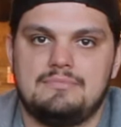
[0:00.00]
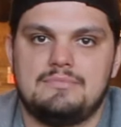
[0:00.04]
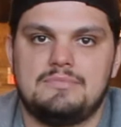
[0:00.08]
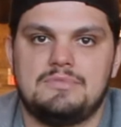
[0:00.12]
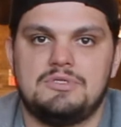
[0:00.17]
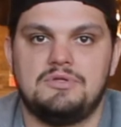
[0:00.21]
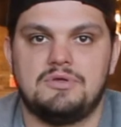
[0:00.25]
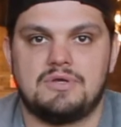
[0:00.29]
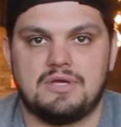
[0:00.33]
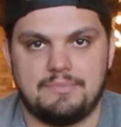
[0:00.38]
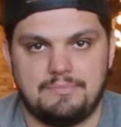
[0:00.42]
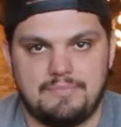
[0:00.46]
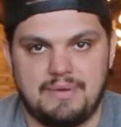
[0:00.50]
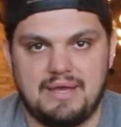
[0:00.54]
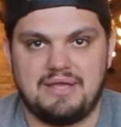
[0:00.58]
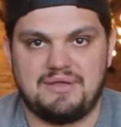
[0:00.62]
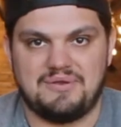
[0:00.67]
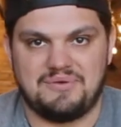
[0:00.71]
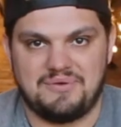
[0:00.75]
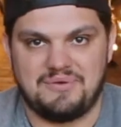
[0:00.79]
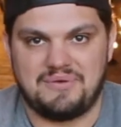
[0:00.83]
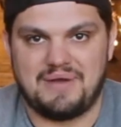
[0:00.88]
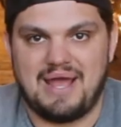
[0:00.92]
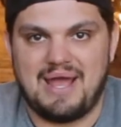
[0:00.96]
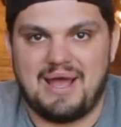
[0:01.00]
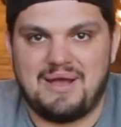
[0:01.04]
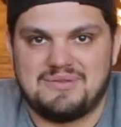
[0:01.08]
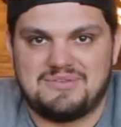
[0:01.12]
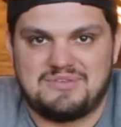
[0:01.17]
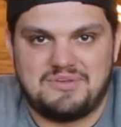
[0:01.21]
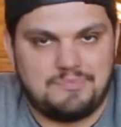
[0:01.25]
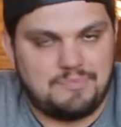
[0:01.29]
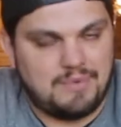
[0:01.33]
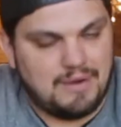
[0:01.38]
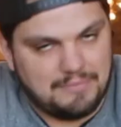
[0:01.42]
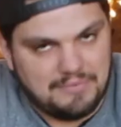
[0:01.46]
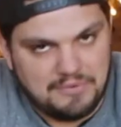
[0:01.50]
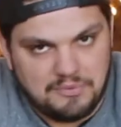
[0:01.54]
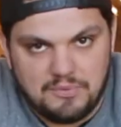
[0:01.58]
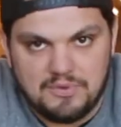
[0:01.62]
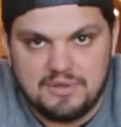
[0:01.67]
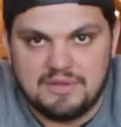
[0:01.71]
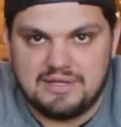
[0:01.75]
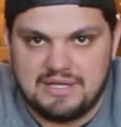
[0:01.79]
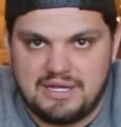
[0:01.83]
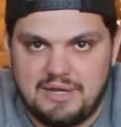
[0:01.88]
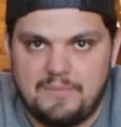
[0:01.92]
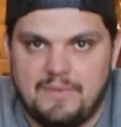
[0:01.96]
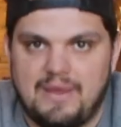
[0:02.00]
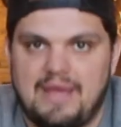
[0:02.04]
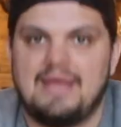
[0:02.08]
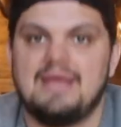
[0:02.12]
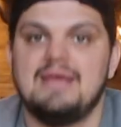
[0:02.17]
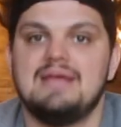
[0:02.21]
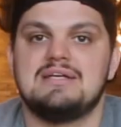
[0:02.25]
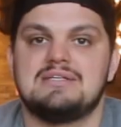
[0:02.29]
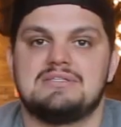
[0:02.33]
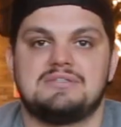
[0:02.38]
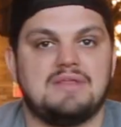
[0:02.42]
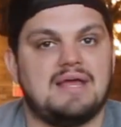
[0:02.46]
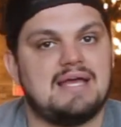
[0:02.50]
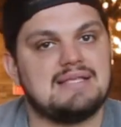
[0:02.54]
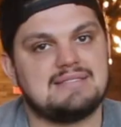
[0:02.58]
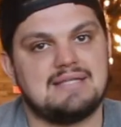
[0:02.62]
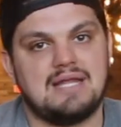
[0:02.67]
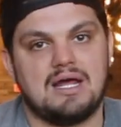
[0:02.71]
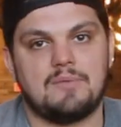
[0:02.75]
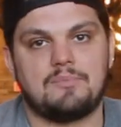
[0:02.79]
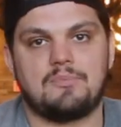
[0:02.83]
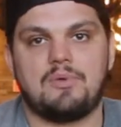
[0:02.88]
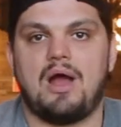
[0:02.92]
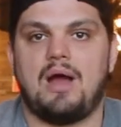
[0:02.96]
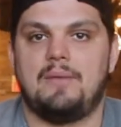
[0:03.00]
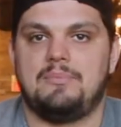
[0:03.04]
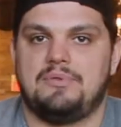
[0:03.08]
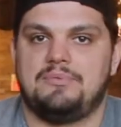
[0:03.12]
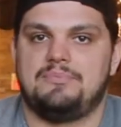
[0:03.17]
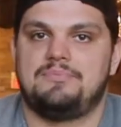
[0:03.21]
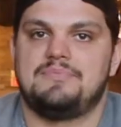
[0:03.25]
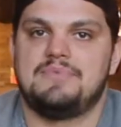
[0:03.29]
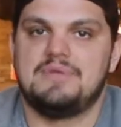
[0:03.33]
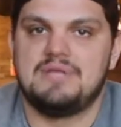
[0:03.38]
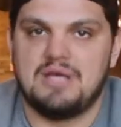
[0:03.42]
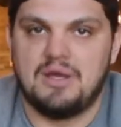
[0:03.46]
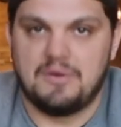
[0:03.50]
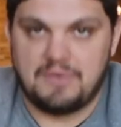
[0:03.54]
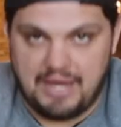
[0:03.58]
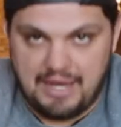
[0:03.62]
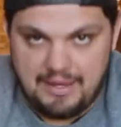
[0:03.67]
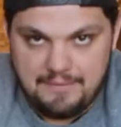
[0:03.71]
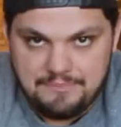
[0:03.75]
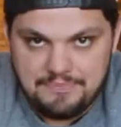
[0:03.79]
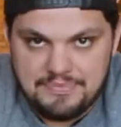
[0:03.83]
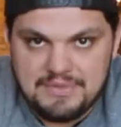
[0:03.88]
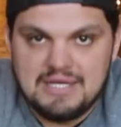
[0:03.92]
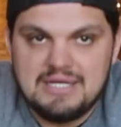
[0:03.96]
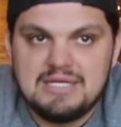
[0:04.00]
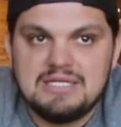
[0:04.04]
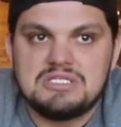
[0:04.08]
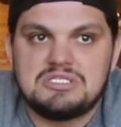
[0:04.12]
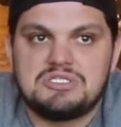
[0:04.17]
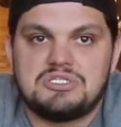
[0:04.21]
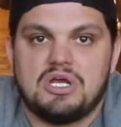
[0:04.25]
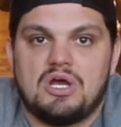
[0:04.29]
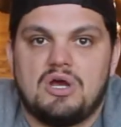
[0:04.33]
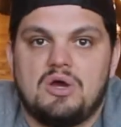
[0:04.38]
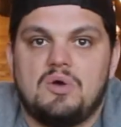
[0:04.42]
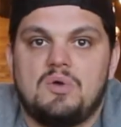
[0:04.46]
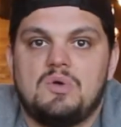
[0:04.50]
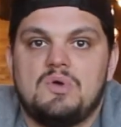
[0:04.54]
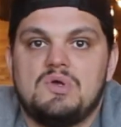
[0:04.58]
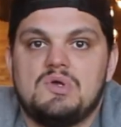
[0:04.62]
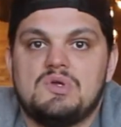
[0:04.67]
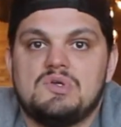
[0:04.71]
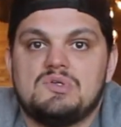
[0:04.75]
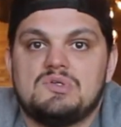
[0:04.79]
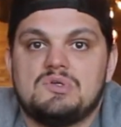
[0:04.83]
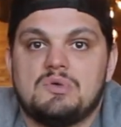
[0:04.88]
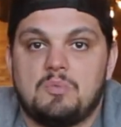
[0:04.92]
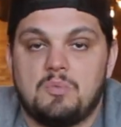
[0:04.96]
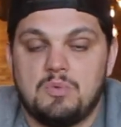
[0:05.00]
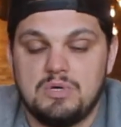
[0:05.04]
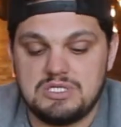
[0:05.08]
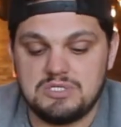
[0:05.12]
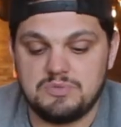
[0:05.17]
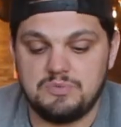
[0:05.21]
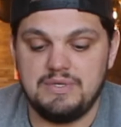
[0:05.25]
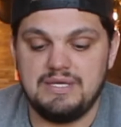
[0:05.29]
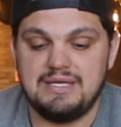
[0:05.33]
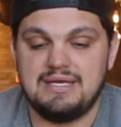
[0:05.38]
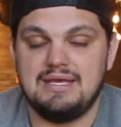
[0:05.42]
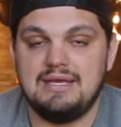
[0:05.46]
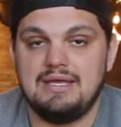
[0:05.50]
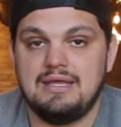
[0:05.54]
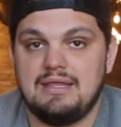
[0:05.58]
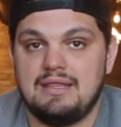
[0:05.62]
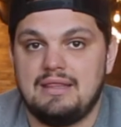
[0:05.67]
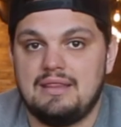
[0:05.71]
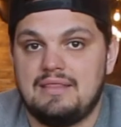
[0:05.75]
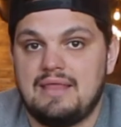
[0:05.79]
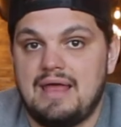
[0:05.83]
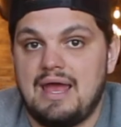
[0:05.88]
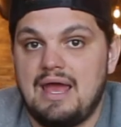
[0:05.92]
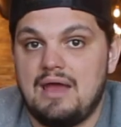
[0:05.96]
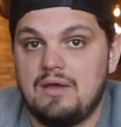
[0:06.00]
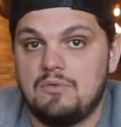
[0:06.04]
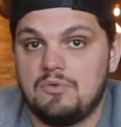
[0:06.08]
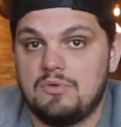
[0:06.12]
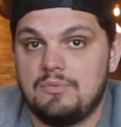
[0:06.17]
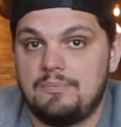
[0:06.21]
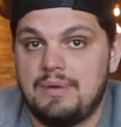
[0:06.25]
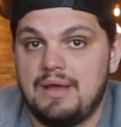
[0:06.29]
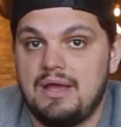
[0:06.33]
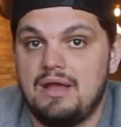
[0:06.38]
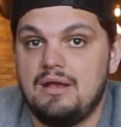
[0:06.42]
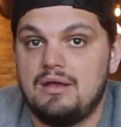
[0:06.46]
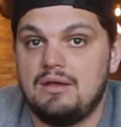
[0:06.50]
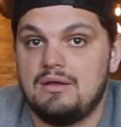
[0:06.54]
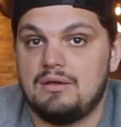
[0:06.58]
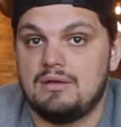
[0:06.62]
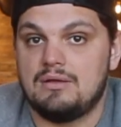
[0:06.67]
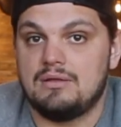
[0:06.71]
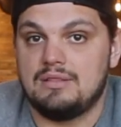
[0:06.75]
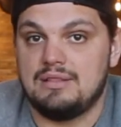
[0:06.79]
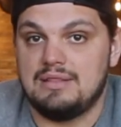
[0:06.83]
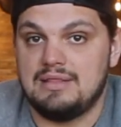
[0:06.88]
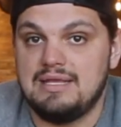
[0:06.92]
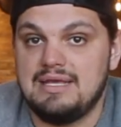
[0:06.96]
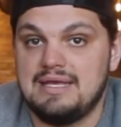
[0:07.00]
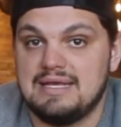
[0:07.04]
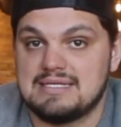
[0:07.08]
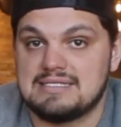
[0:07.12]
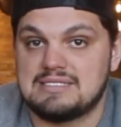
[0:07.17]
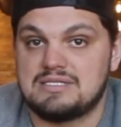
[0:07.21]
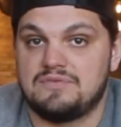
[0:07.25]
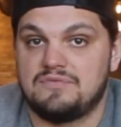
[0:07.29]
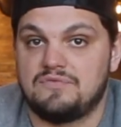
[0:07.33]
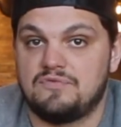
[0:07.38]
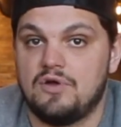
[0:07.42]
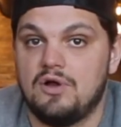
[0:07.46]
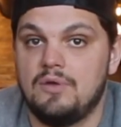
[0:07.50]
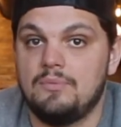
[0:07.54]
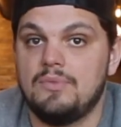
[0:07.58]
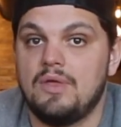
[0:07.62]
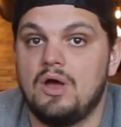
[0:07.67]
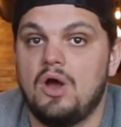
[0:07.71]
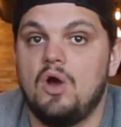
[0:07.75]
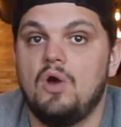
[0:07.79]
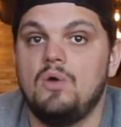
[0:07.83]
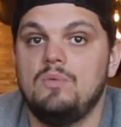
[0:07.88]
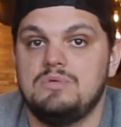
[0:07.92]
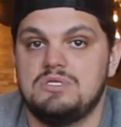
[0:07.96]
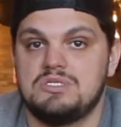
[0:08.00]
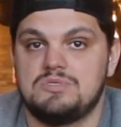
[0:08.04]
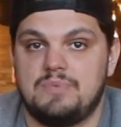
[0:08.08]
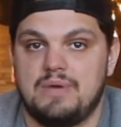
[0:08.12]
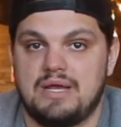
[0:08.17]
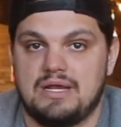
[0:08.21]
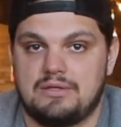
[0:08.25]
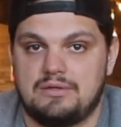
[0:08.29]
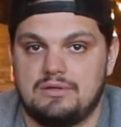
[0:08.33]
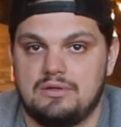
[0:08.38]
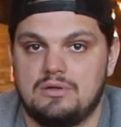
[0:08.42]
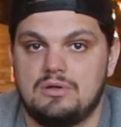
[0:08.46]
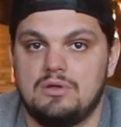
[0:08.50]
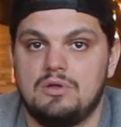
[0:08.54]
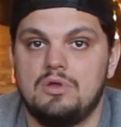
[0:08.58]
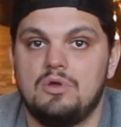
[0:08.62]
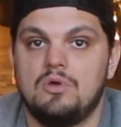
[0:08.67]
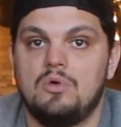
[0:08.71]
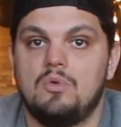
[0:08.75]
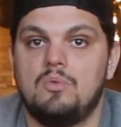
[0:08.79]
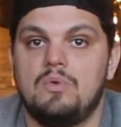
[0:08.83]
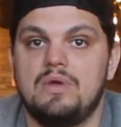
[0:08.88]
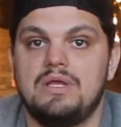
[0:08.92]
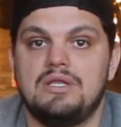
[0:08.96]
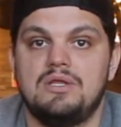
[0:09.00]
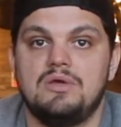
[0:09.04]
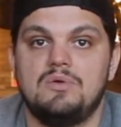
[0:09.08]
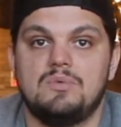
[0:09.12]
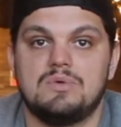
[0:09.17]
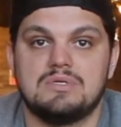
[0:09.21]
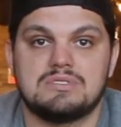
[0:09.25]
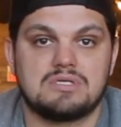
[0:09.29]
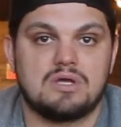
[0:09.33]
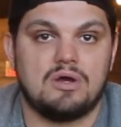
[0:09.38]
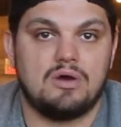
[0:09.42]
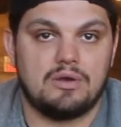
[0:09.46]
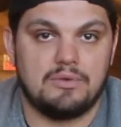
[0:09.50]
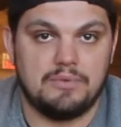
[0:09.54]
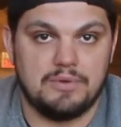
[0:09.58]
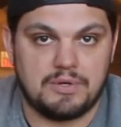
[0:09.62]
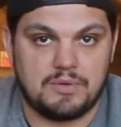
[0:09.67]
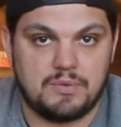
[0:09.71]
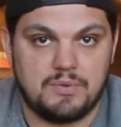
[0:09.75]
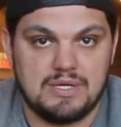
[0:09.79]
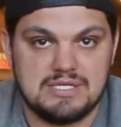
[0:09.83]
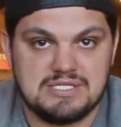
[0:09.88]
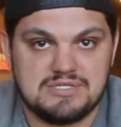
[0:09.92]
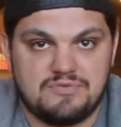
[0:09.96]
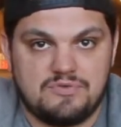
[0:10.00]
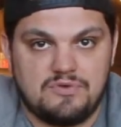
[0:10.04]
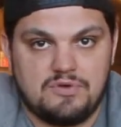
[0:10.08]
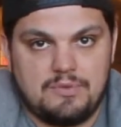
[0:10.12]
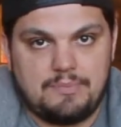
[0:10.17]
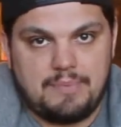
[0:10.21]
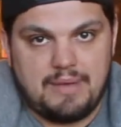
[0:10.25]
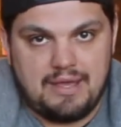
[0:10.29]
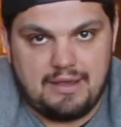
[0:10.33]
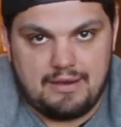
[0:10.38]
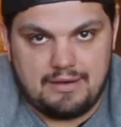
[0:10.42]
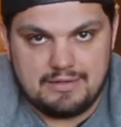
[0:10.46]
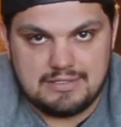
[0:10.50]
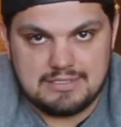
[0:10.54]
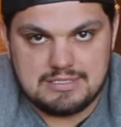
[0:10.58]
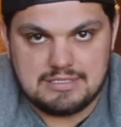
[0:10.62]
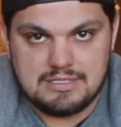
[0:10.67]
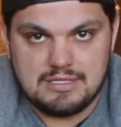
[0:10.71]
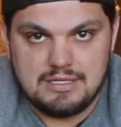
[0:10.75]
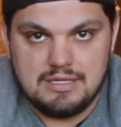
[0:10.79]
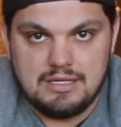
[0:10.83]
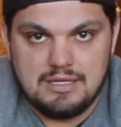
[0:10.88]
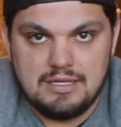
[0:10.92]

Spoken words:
You can paint your own house, you probably will anyway. So that's not a problem, okay? So once we get that repair list from the home inspector, we do what's called a request for repairs.